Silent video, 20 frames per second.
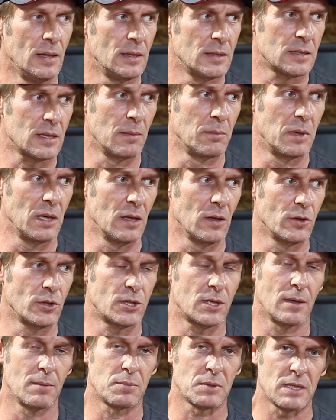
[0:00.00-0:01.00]
Some
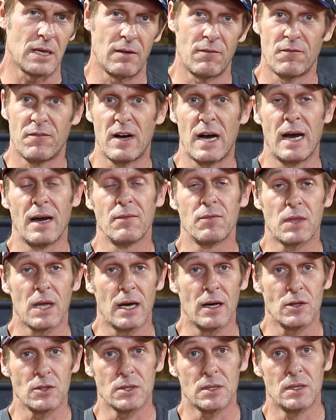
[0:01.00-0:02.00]
dealerships said
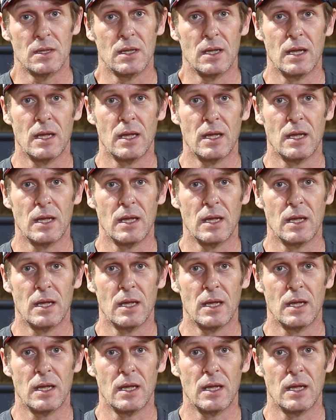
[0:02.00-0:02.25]
$5,000